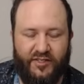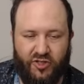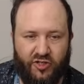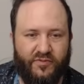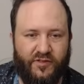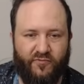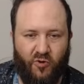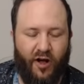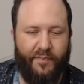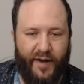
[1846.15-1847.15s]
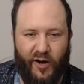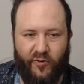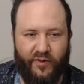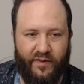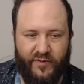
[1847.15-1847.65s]
in terms of raw
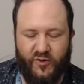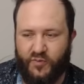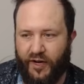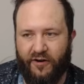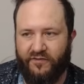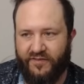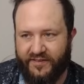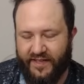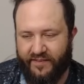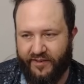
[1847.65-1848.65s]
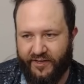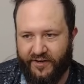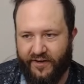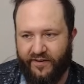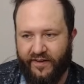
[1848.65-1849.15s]
power, the most powerful zombie
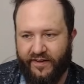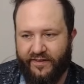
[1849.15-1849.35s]
hero.